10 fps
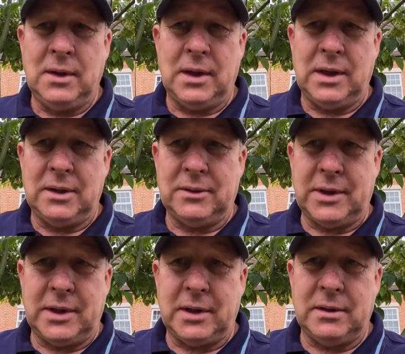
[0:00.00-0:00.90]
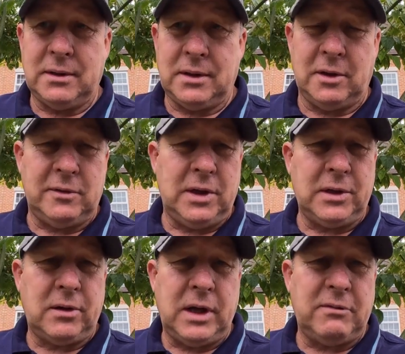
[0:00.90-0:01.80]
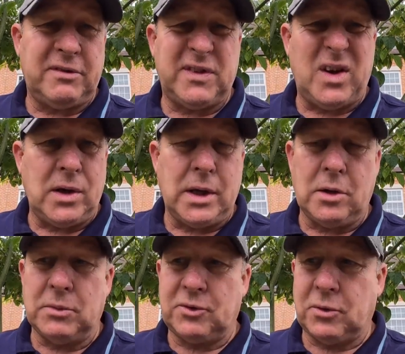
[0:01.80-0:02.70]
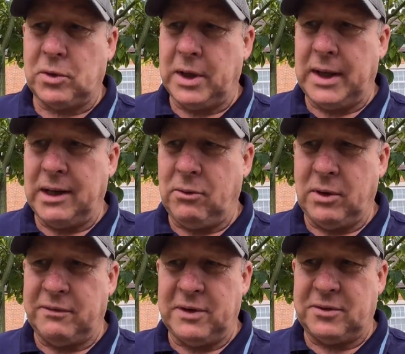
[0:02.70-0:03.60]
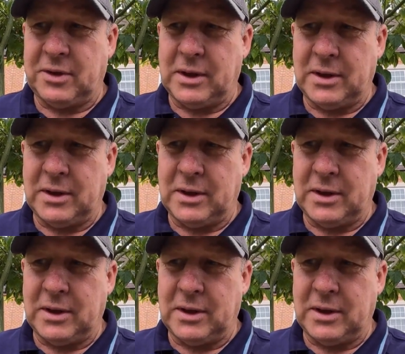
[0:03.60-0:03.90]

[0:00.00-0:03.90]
and hopefully you can either fly home and sort it out if it's